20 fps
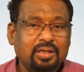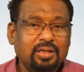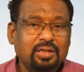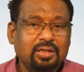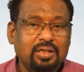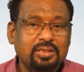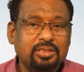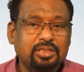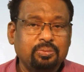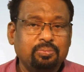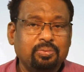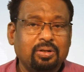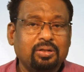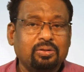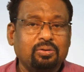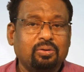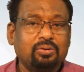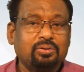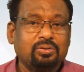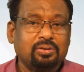Consumer
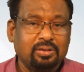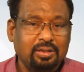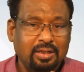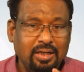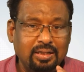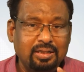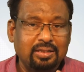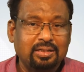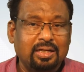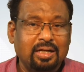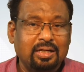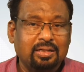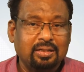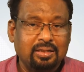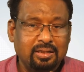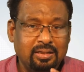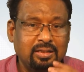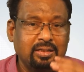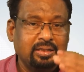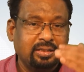court held that
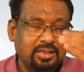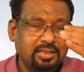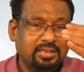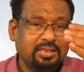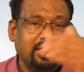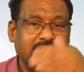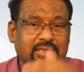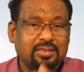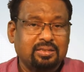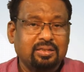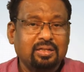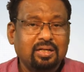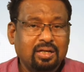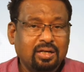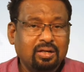in this case,